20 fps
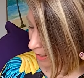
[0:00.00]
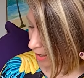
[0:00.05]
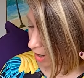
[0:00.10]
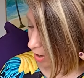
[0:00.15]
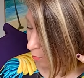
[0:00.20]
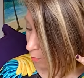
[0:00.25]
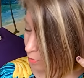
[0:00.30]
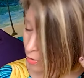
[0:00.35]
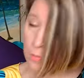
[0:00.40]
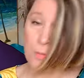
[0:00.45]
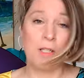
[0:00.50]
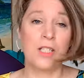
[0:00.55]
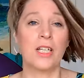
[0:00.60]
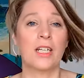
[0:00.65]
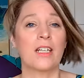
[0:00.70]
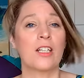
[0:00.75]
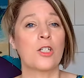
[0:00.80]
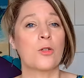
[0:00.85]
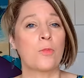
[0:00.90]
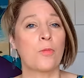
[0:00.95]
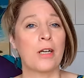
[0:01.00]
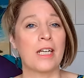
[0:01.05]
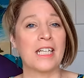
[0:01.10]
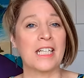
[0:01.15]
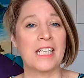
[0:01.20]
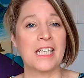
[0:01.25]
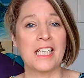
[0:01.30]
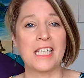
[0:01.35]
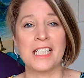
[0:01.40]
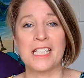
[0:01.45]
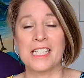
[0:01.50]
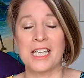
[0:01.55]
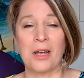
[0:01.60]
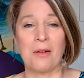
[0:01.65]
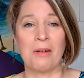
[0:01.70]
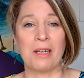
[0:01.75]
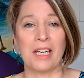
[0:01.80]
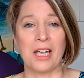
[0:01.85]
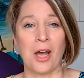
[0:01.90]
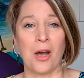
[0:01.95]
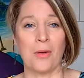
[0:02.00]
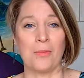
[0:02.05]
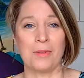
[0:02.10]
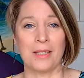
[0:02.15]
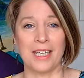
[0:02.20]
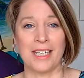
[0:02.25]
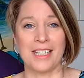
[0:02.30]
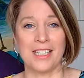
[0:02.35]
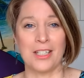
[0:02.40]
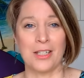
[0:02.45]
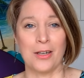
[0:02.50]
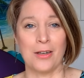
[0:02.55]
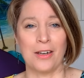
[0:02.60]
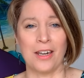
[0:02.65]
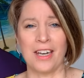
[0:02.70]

will be doing a spring sewing update soon.